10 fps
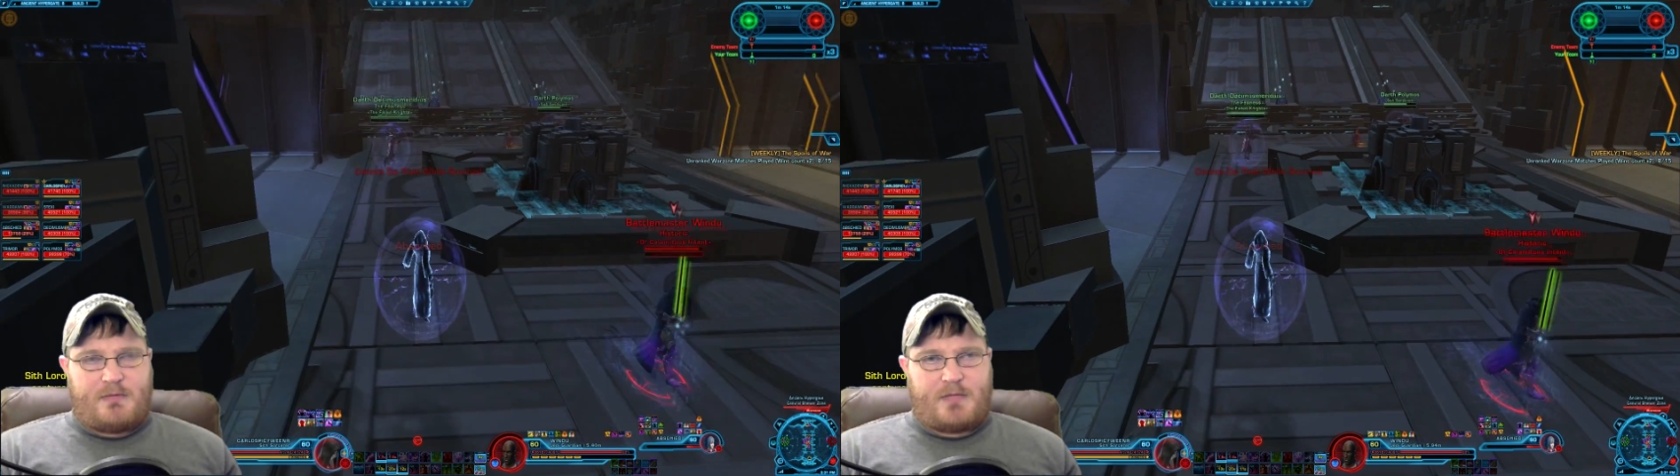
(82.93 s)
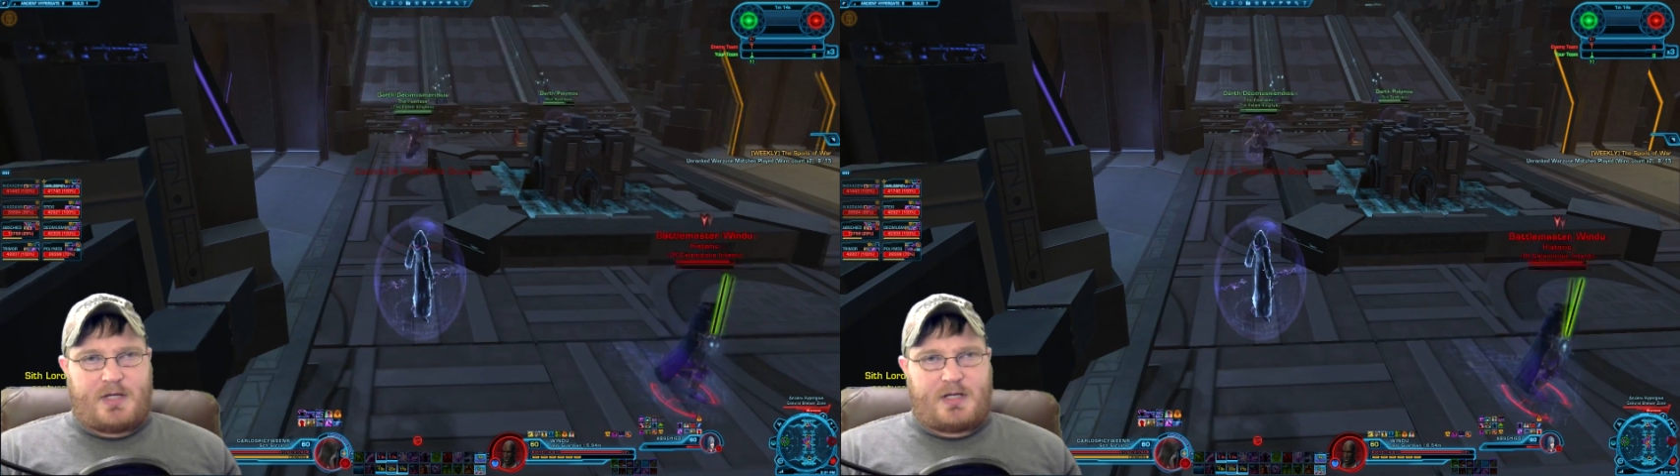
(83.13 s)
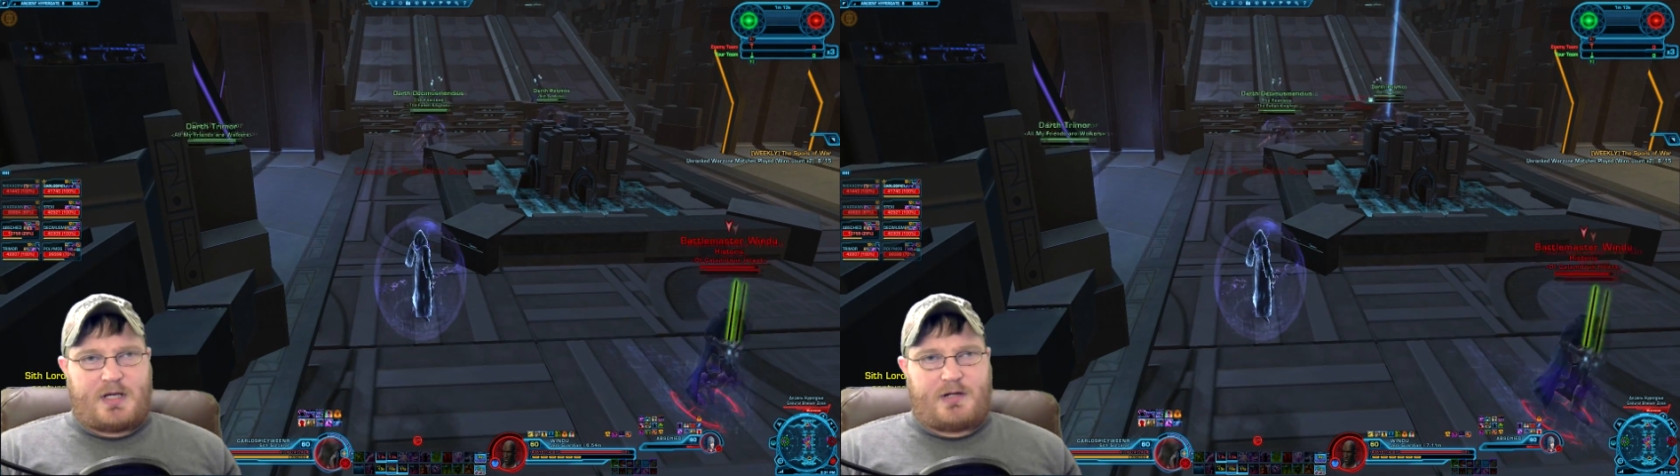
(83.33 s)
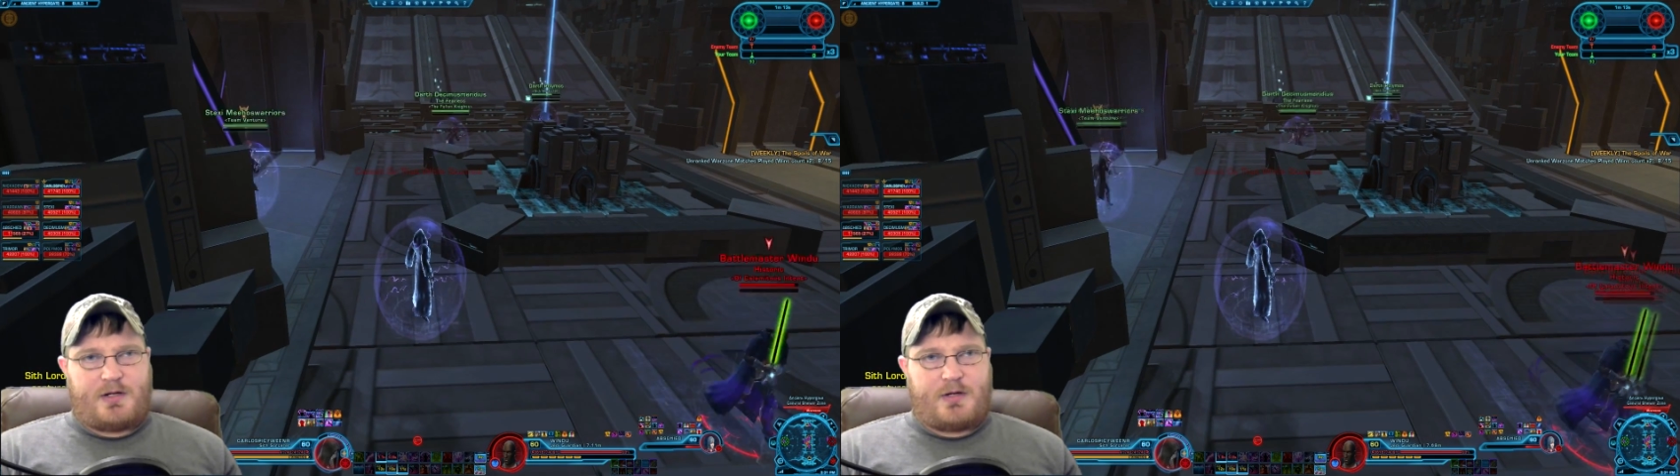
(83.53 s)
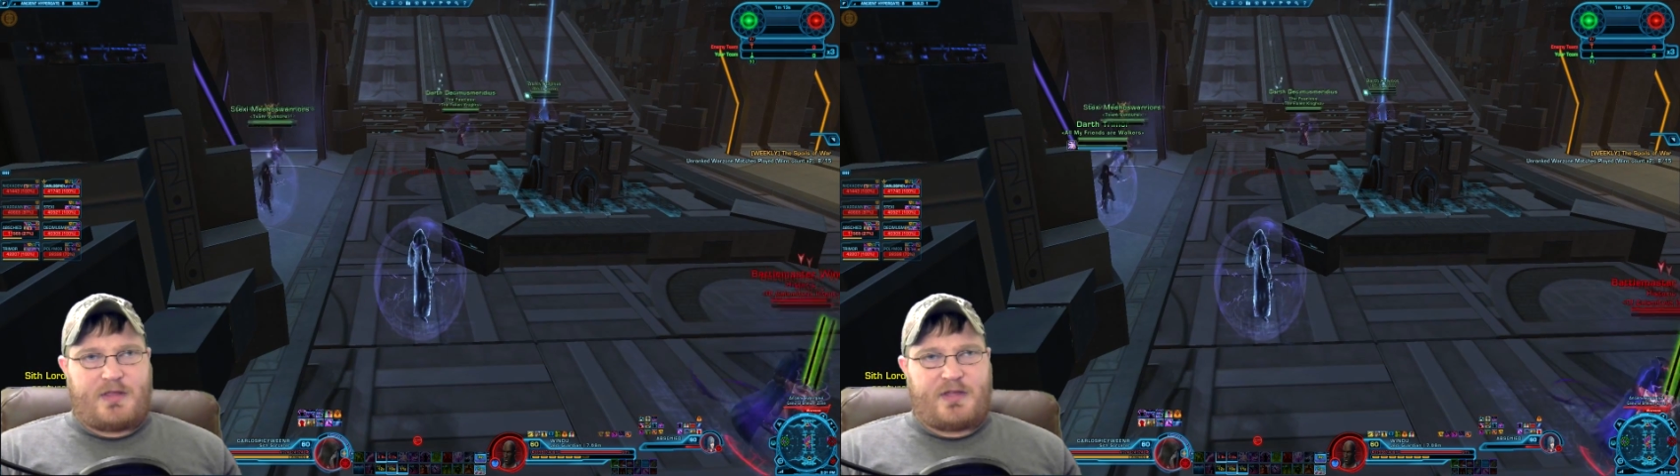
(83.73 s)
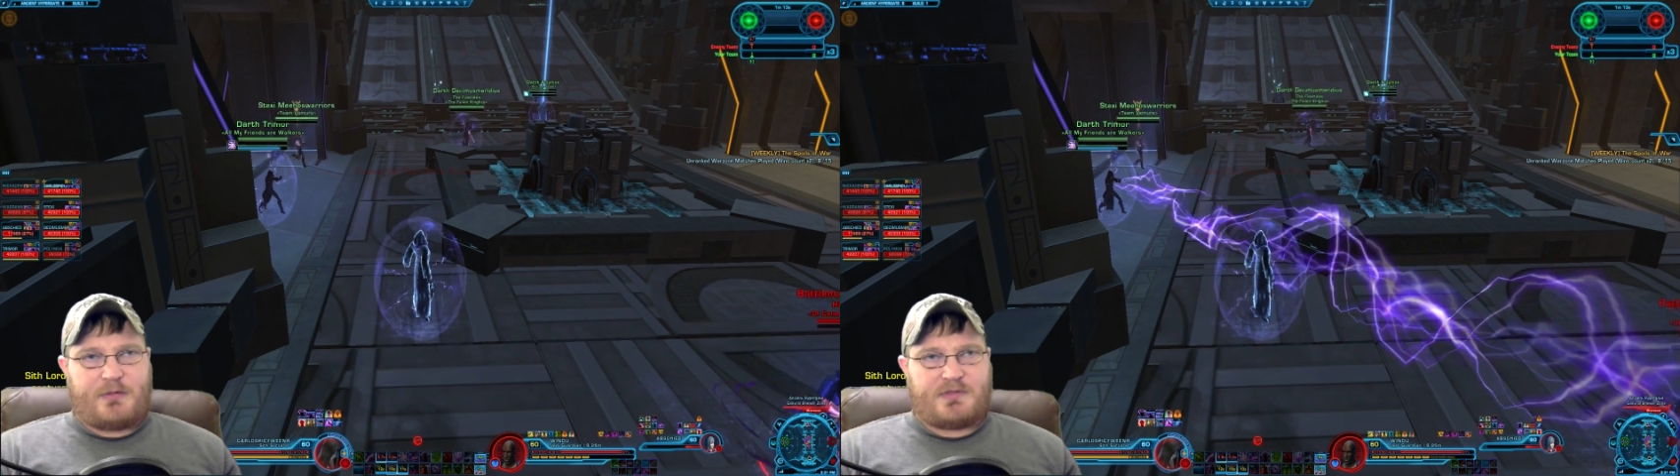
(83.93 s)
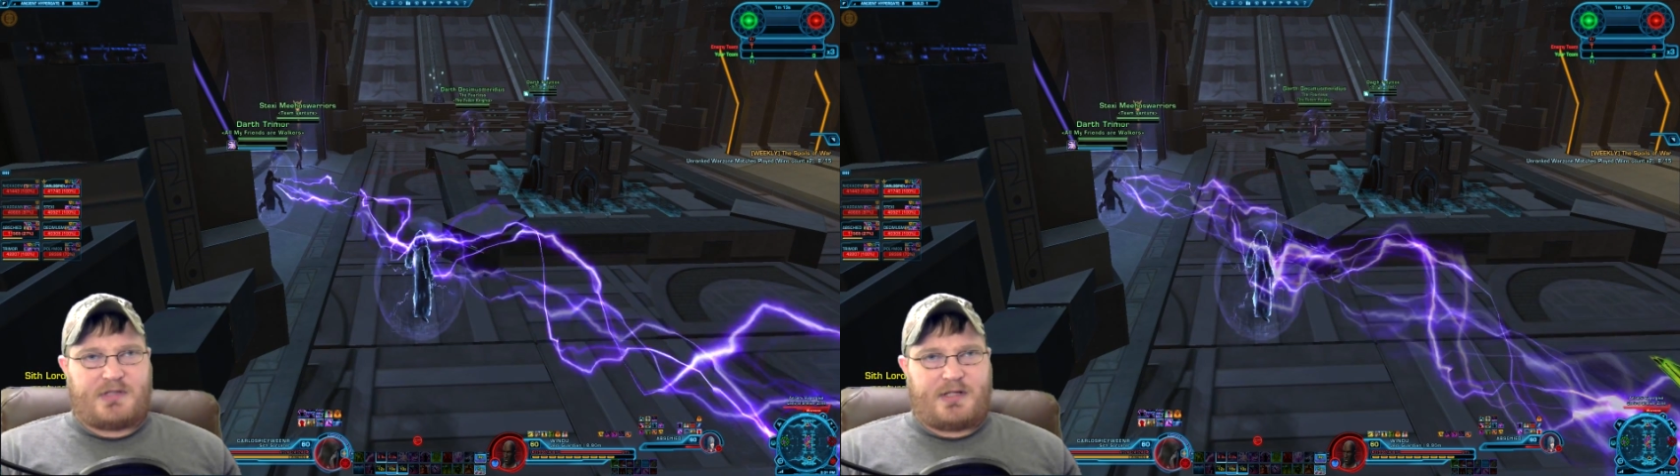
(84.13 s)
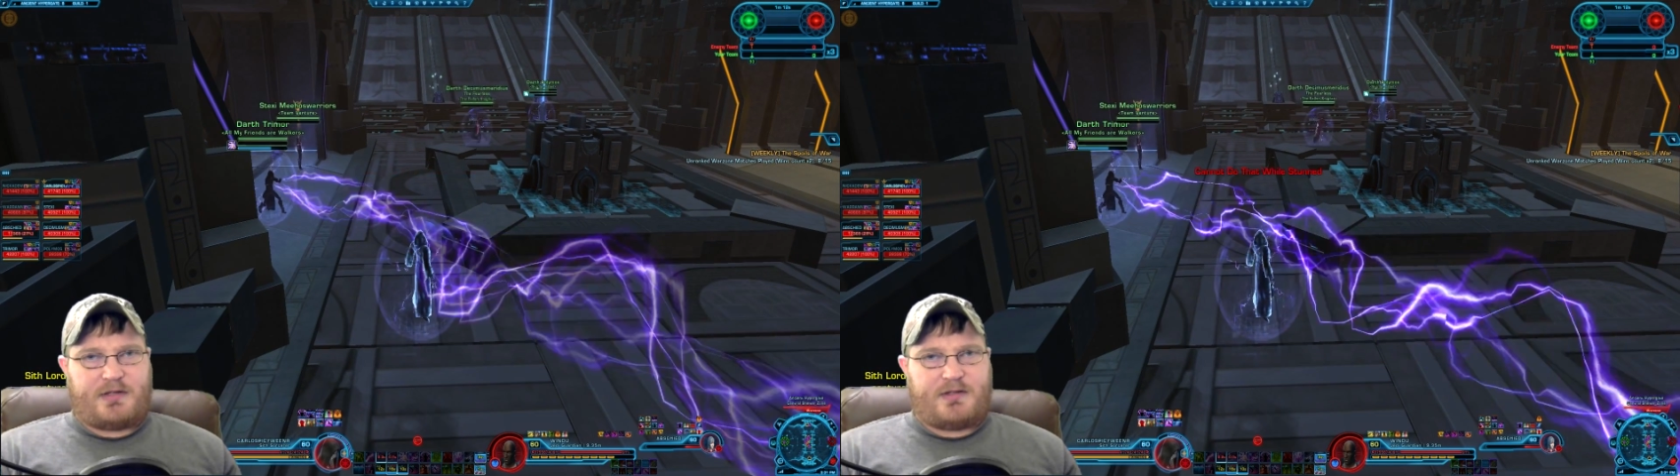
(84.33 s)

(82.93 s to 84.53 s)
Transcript: and I don't know, I think it was like